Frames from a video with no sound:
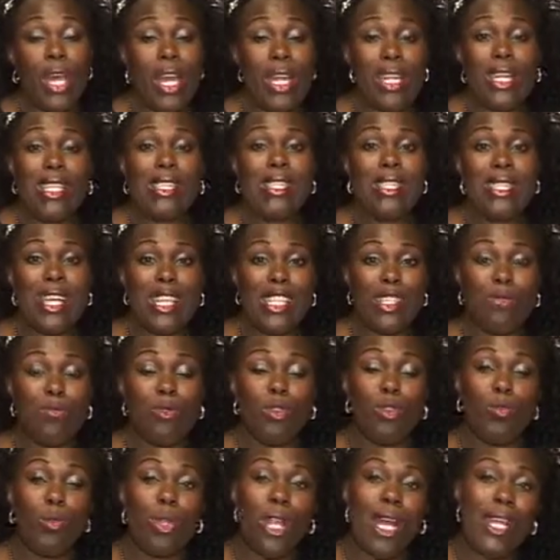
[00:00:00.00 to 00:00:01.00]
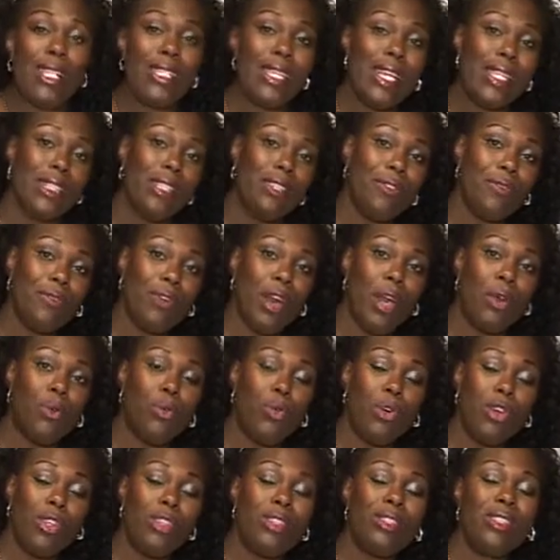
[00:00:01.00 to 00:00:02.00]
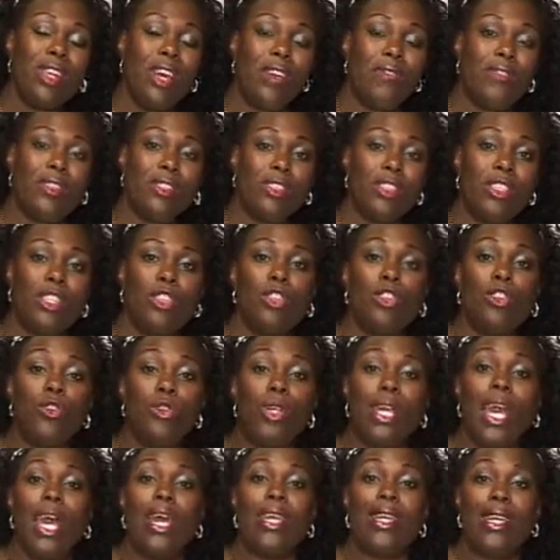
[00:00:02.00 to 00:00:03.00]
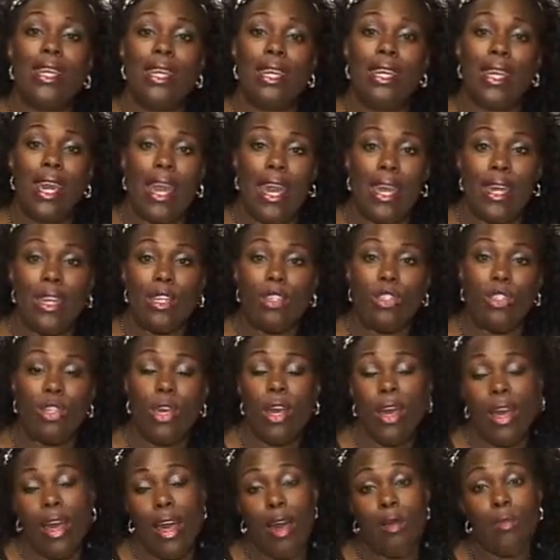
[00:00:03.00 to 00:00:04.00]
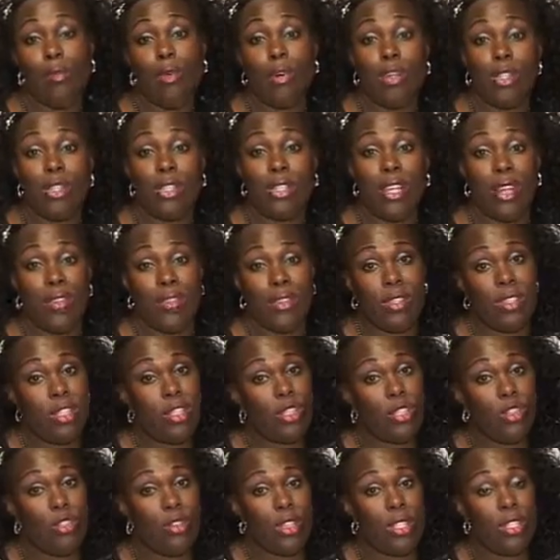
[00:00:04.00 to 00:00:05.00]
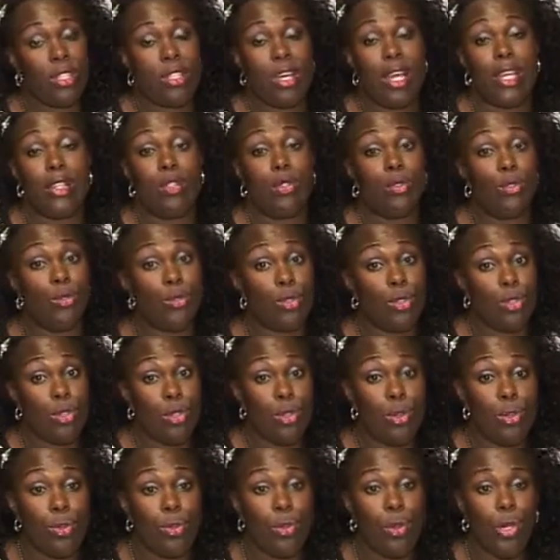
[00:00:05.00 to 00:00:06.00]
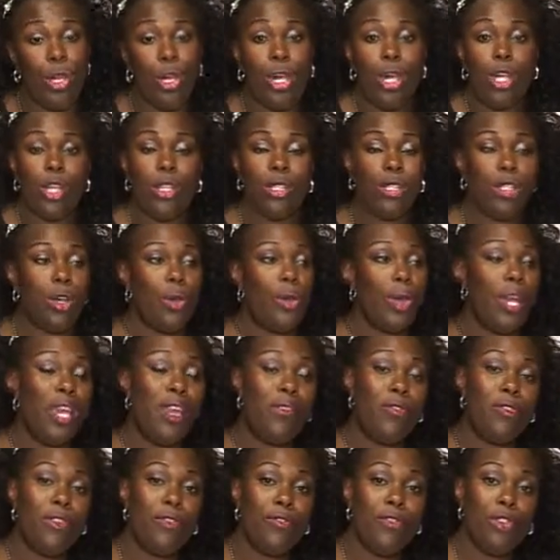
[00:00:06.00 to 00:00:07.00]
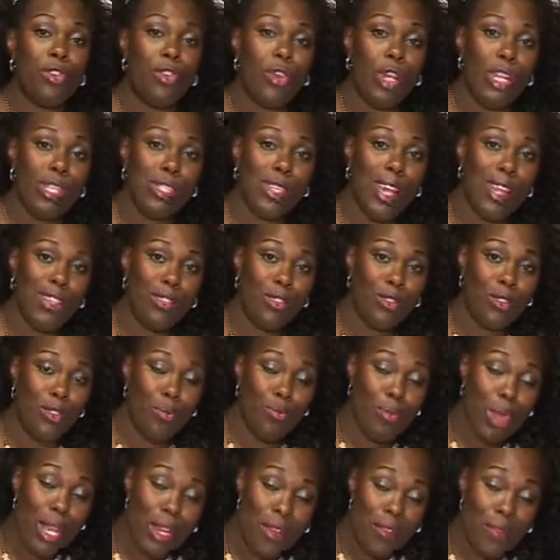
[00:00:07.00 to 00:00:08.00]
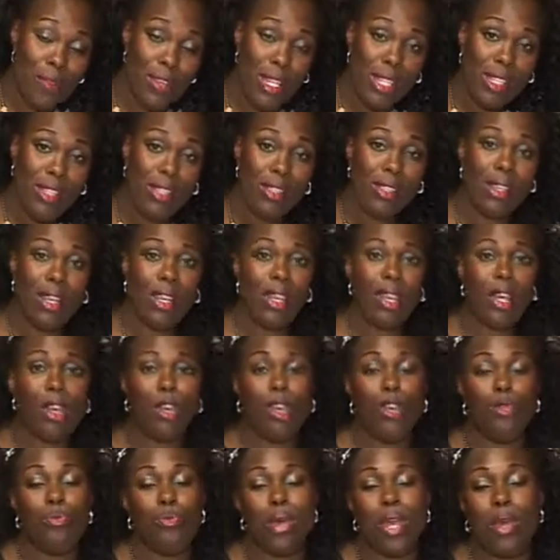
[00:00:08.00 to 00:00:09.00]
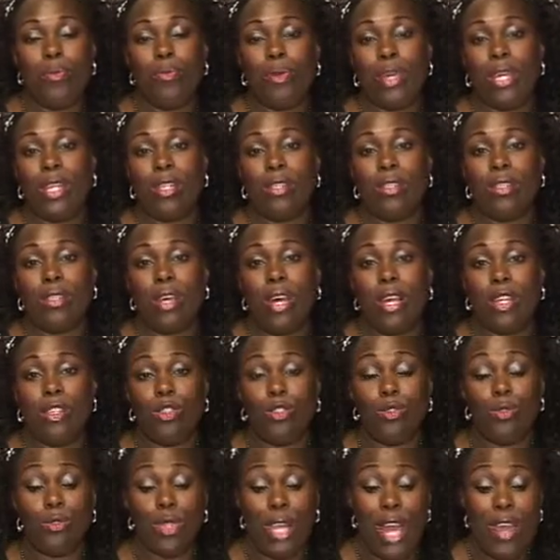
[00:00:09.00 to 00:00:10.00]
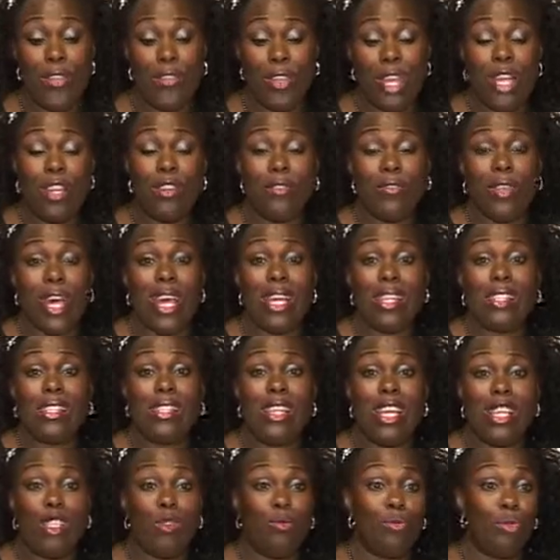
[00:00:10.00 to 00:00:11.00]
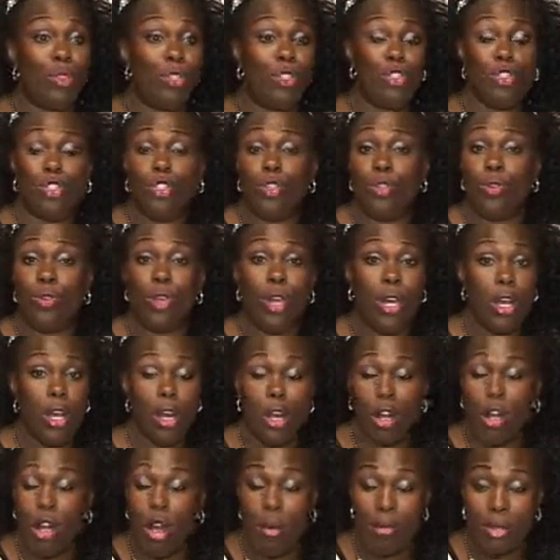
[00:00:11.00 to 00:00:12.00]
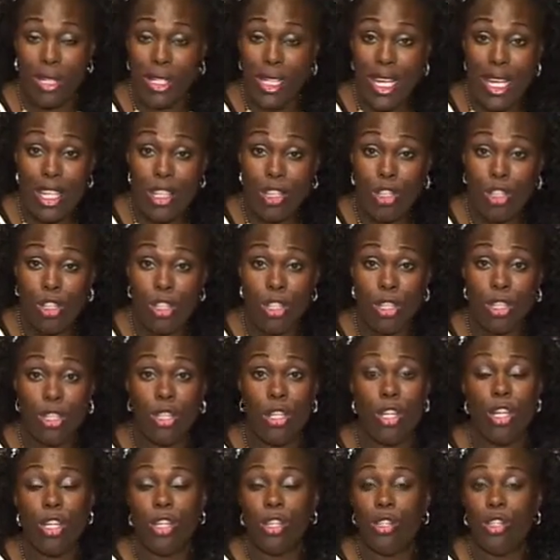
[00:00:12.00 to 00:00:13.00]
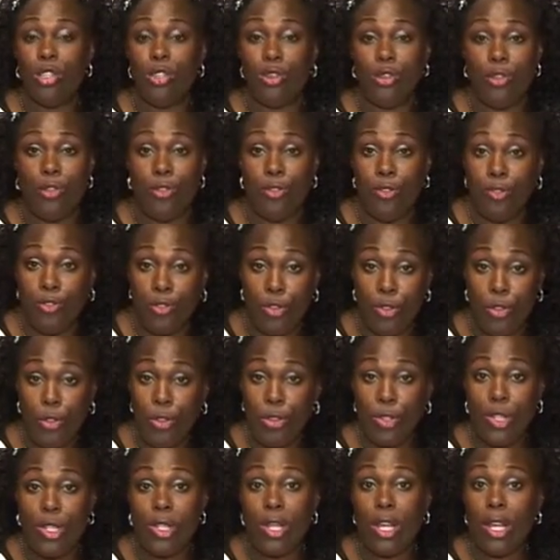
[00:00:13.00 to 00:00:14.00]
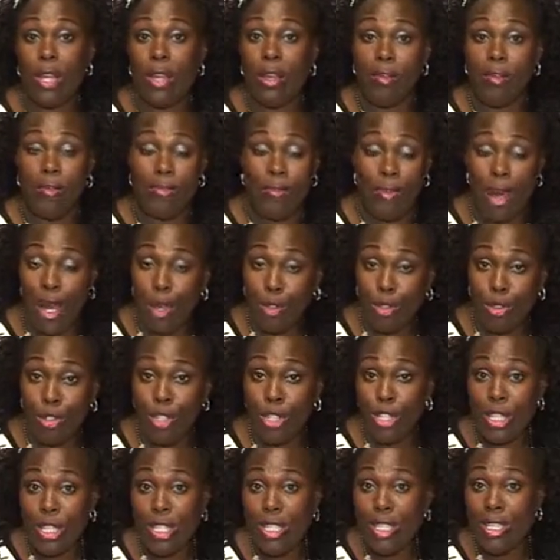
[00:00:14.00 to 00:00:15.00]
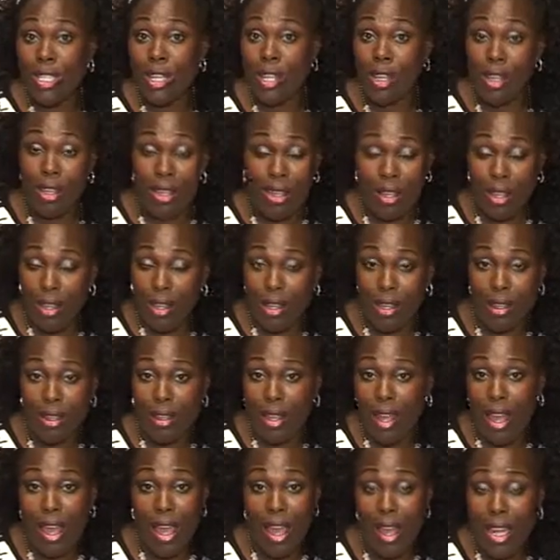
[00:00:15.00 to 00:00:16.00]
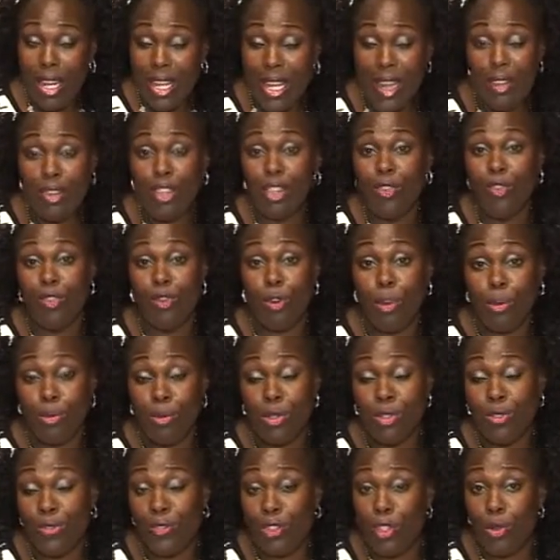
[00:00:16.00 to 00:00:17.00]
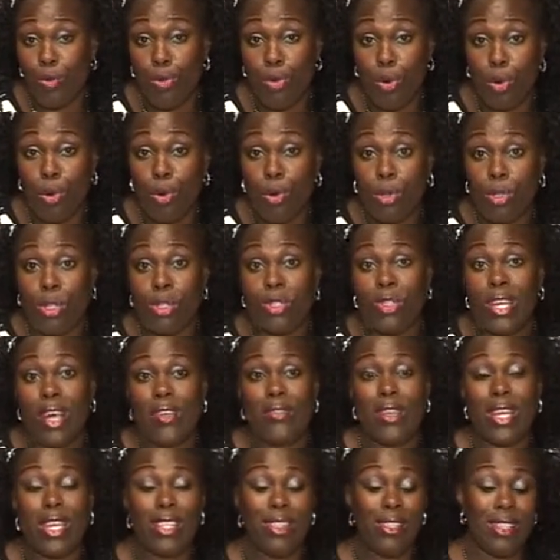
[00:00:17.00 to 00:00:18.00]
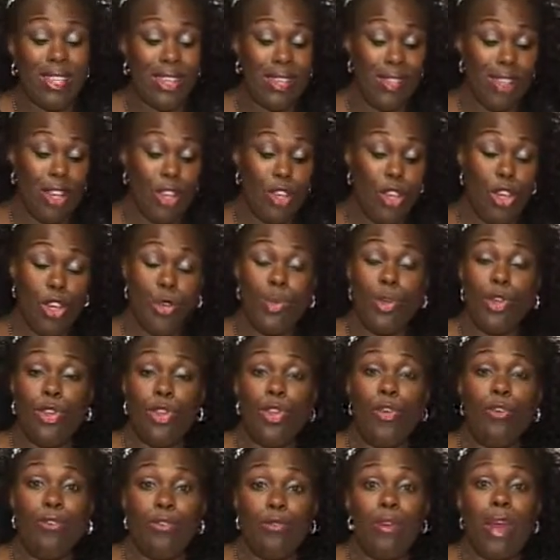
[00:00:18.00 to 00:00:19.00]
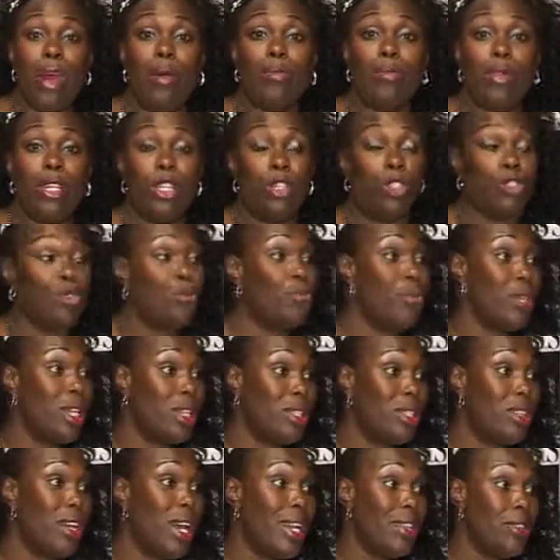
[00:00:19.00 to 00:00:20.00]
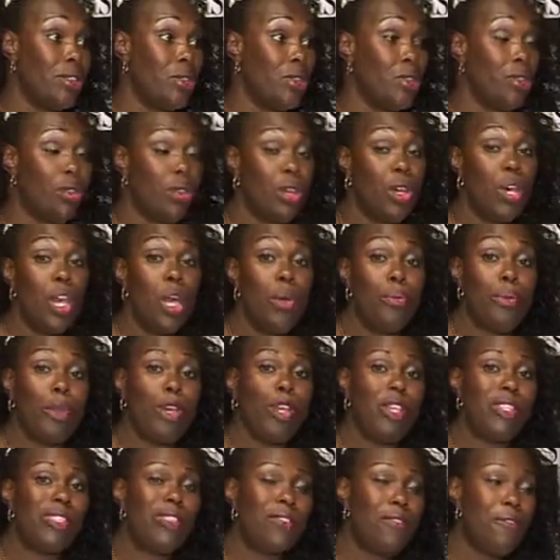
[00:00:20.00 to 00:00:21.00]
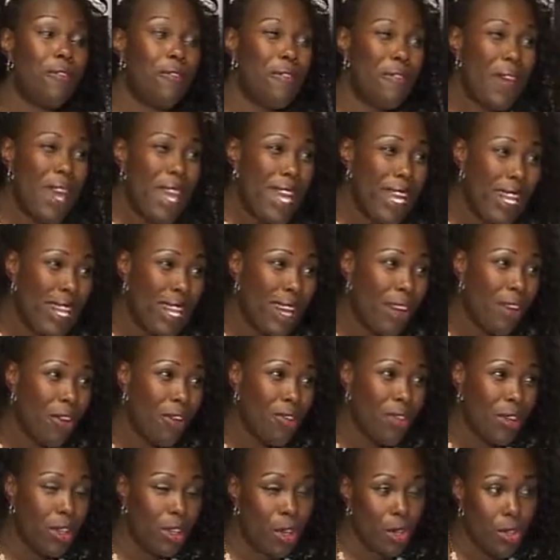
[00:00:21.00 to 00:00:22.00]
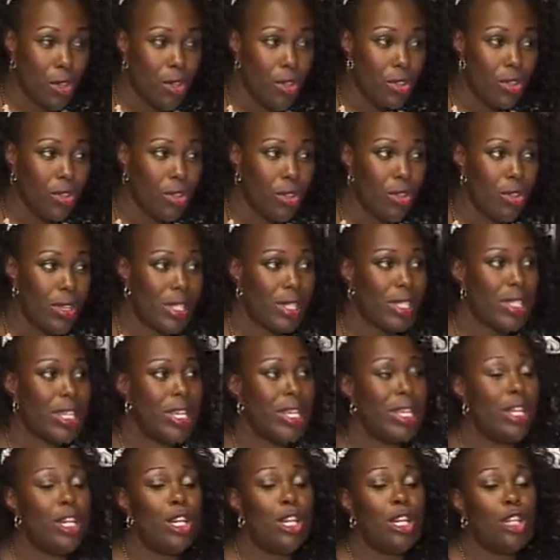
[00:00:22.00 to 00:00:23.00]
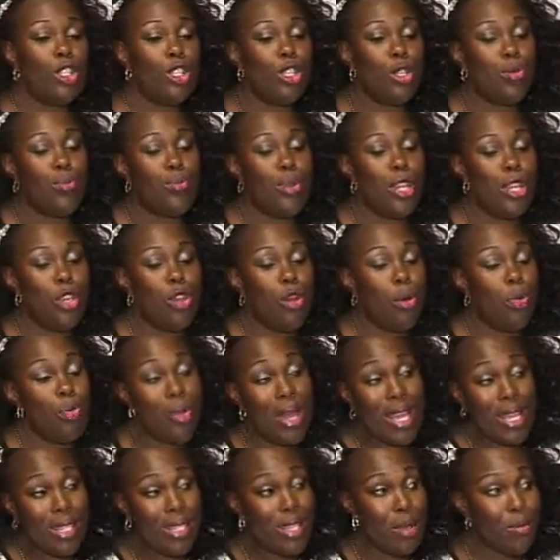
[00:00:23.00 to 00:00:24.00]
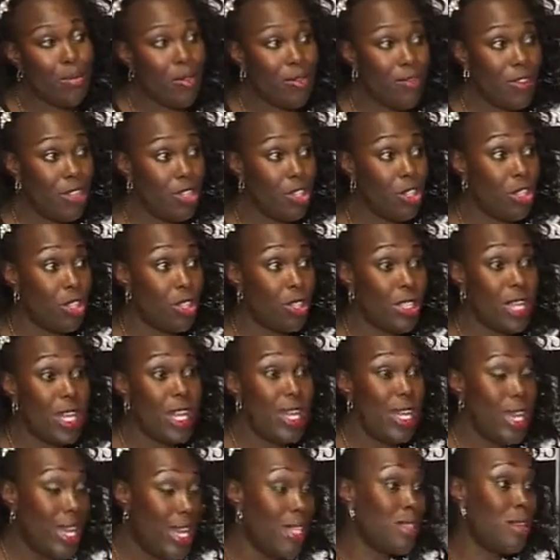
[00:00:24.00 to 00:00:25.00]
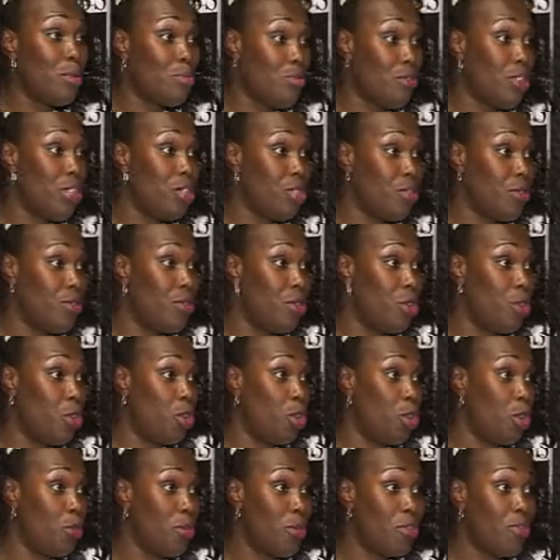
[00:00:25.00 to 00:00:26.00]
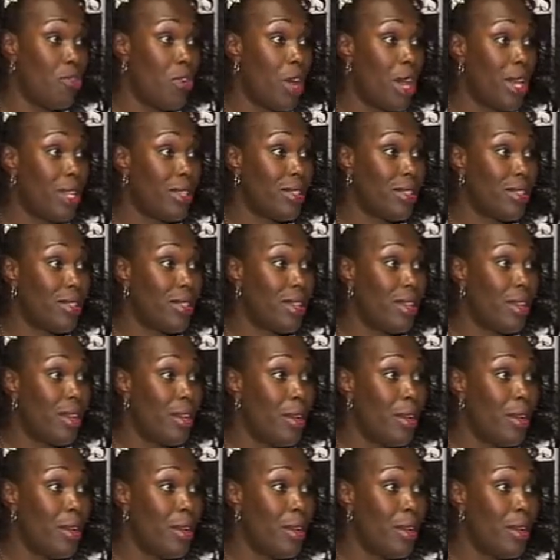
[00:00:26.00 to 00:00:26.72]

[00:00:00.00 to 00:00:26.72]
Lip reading: an assessment will identify what services you can engage and what services you're entitled to. So even if you're not entitled to benefits, you may be entitled at the end of that assessment to accommodation, to food, vouchers, any other forms of support that they see that you and your family should be entitled to. Because the failure of the local authority to meet your basic provisions is a breach of your human rights.